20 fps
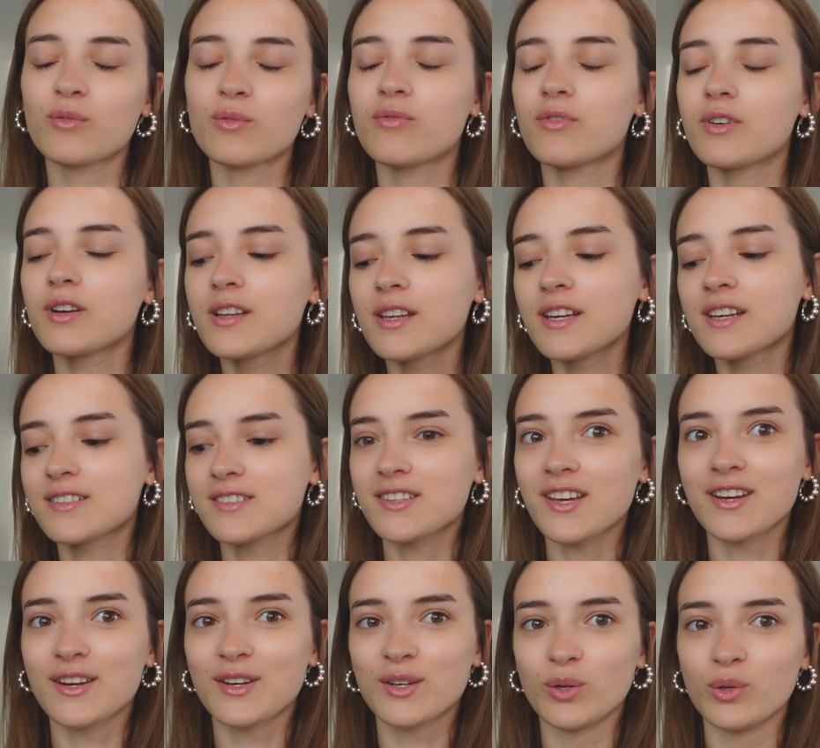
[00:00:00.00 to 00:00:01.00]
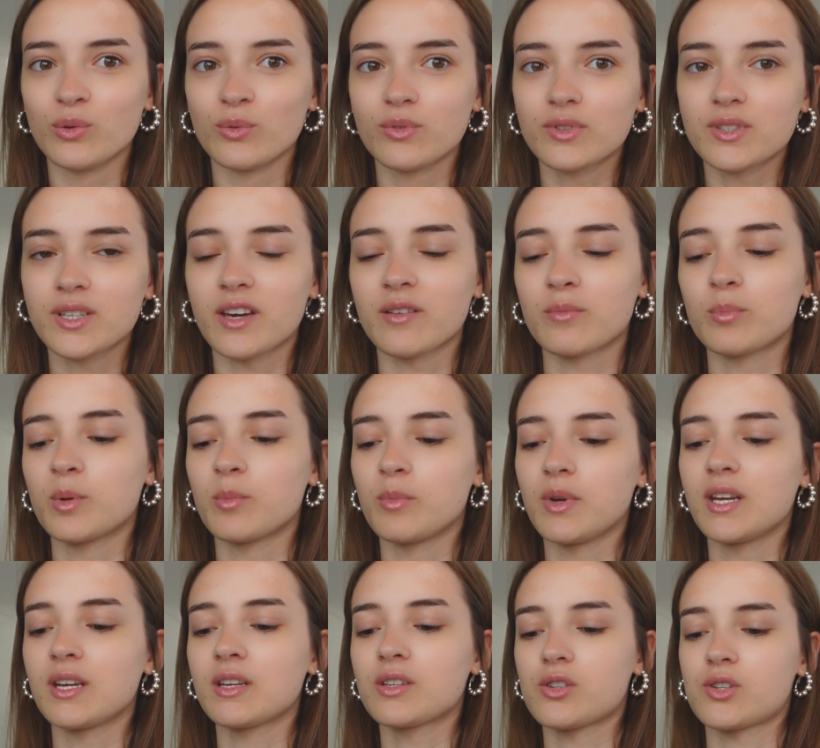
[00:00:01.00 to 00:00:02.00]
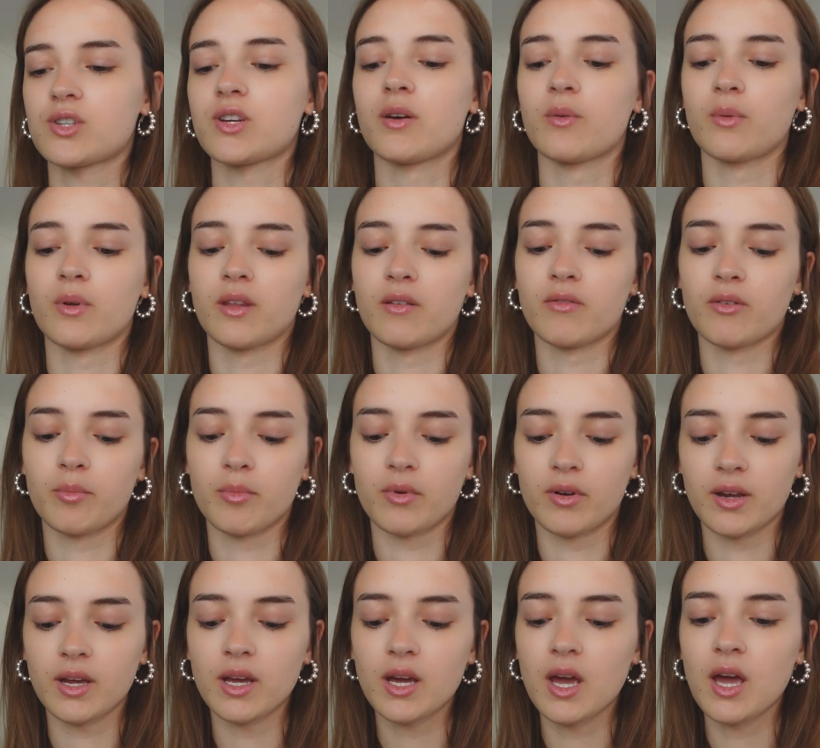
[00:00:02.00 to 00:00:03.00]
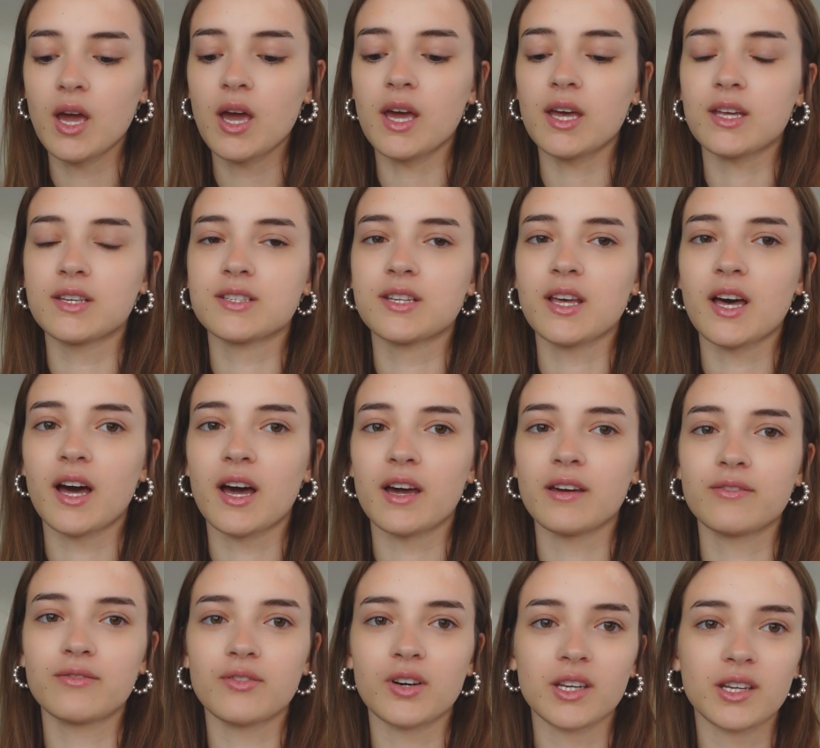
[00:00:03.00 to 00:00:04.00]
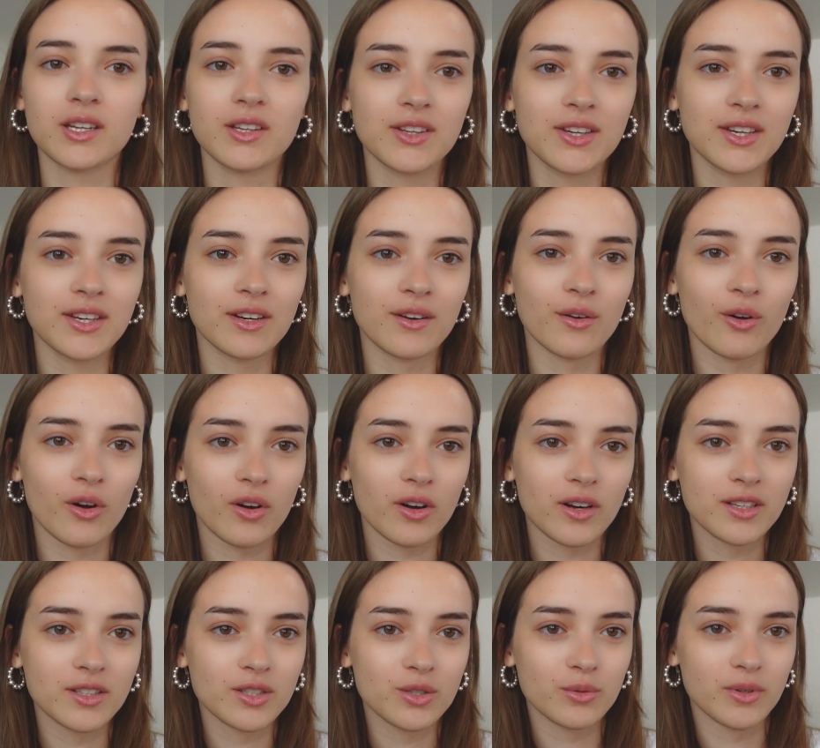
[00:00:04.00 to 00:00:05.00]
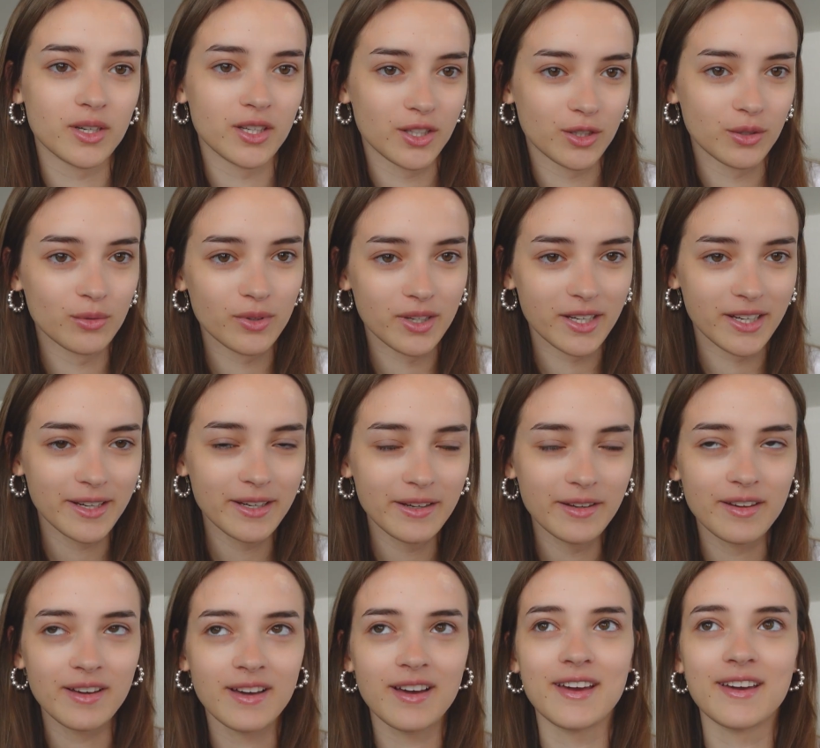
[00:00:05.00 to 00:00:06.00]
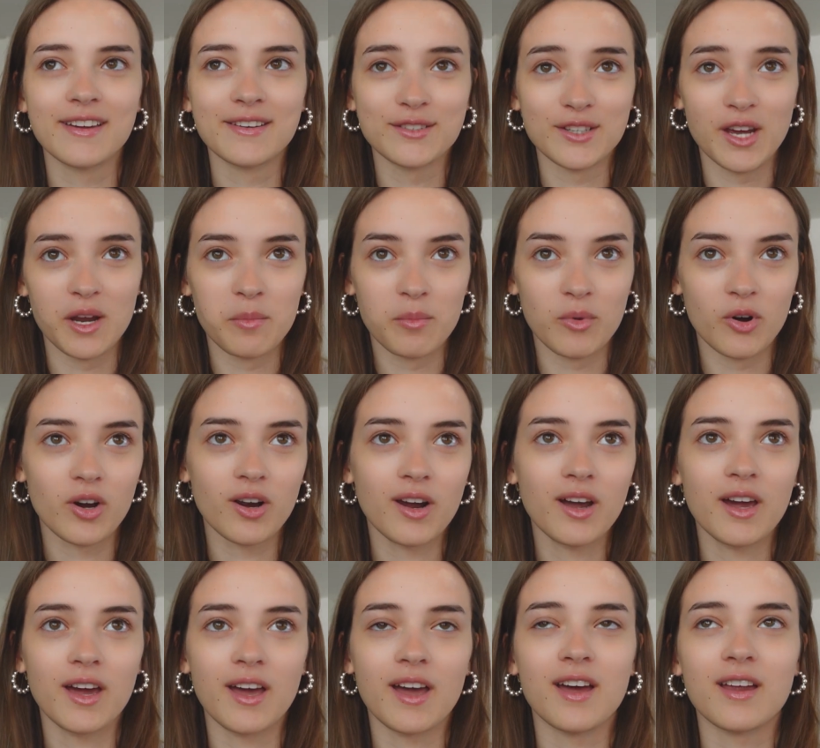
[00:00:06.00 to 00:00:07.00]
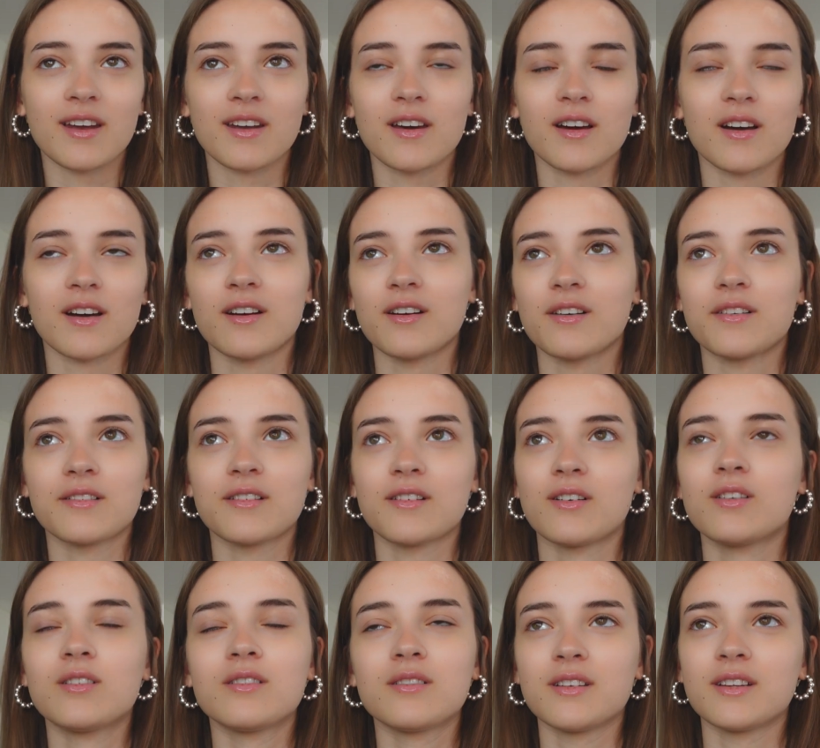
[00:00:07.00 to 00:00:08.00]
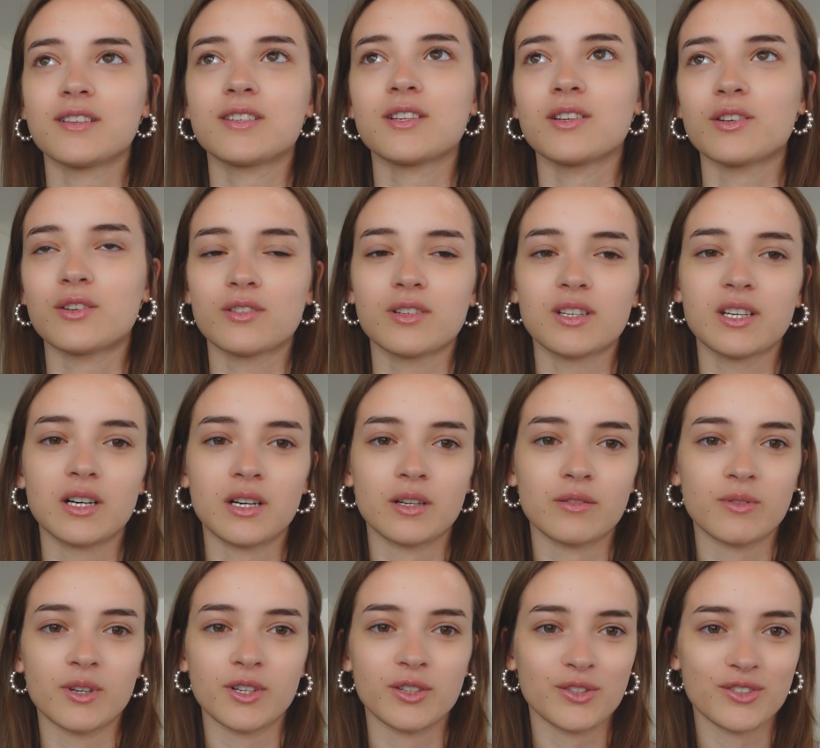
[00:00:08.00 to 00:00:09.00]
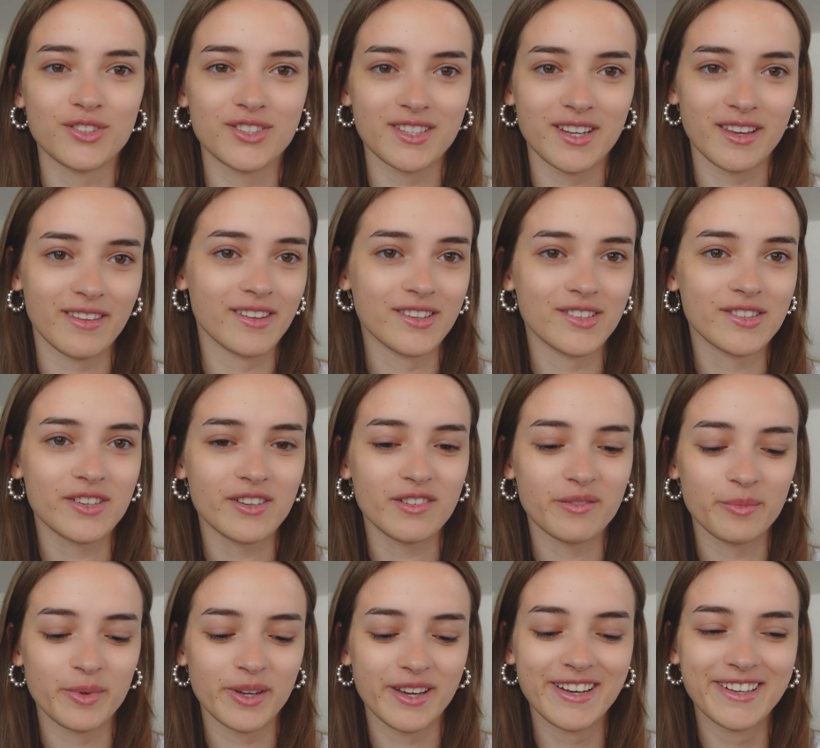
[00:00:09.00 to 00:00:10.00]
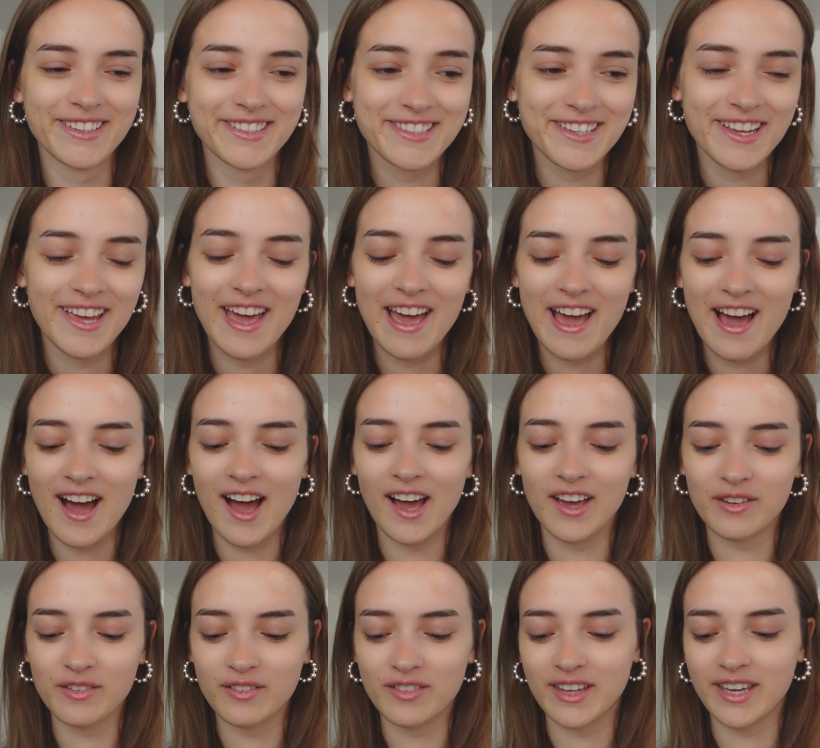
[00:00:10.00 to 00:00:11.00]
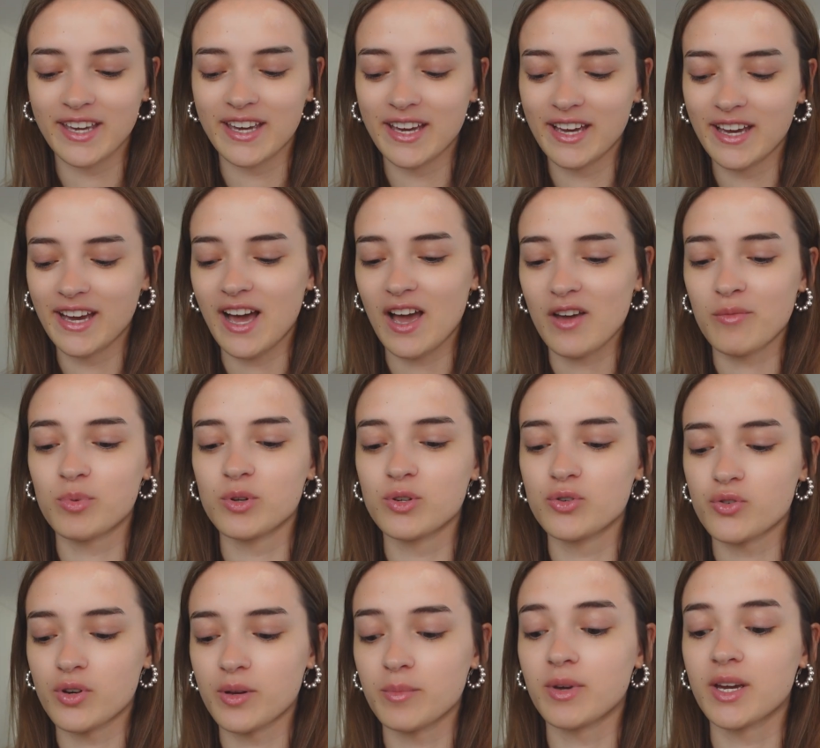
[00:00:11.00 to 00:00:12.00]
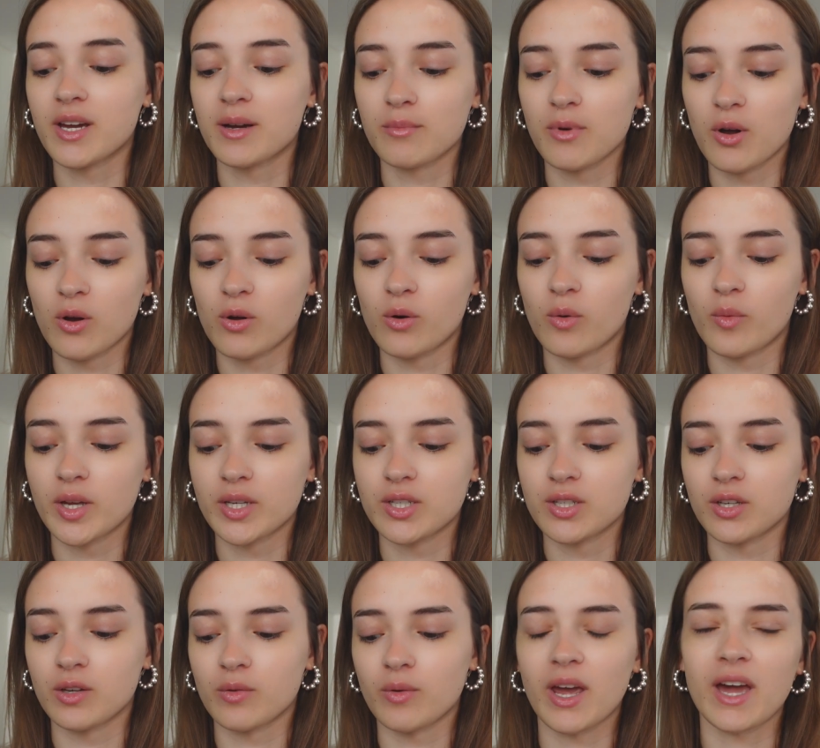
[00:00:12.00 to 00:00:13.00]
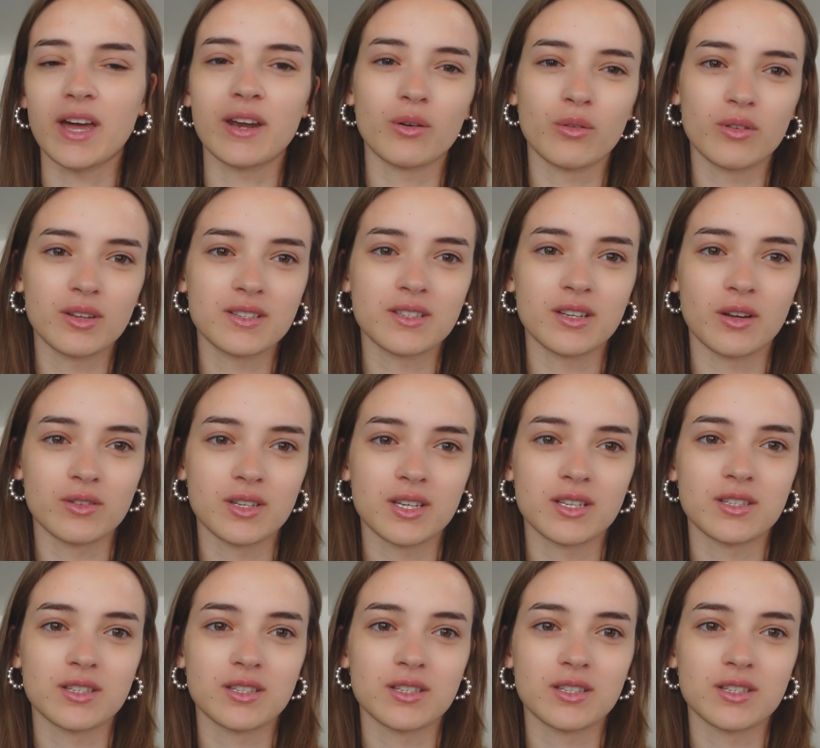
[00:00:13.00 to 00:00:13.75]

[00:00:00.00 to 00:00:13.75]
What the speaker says: really exciting news I've been meaning to share with everybody is that I finally got into a uni in Denmark, and it's literally unreal to say this stuff because I've been dreaming about going to uni. I know this sounds like